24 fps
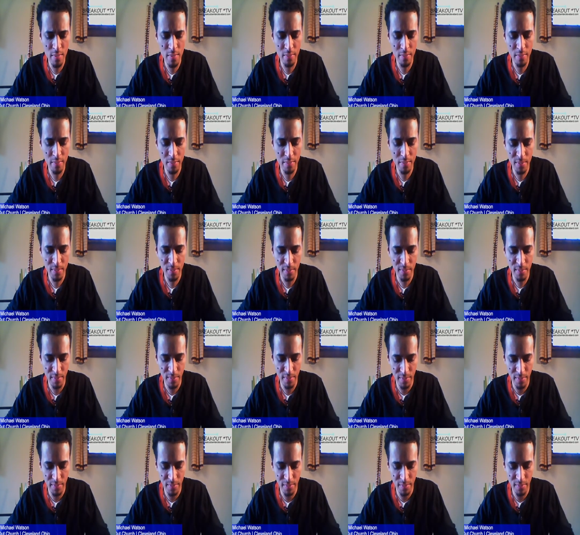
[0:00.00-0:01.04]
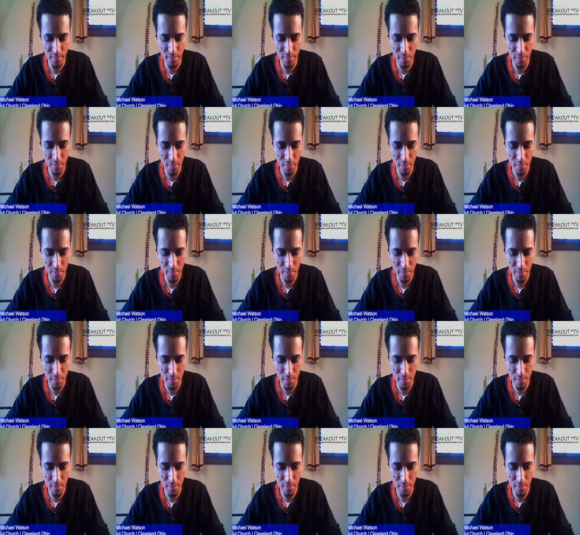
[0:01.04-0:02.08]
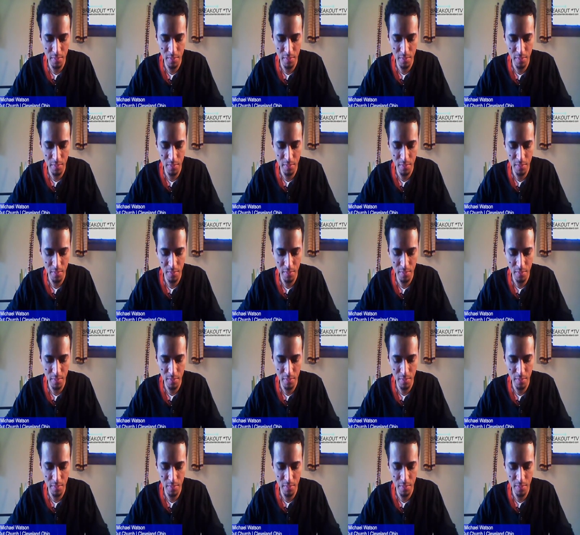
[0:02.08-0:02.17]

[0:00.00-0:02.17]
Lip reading: (silence)